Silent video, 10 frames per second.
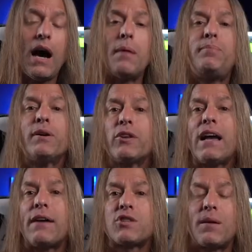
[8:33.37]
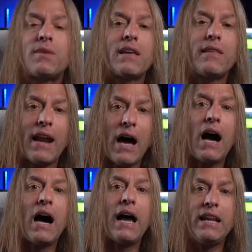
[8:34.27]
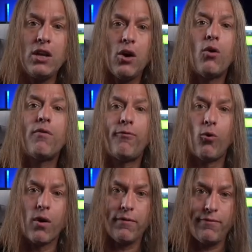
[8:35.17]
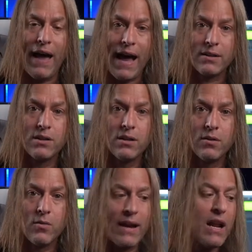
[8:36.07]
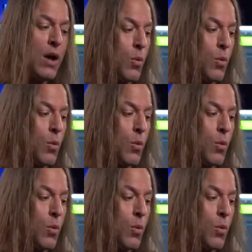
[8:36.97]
I'm building off something that I know for a fact, right?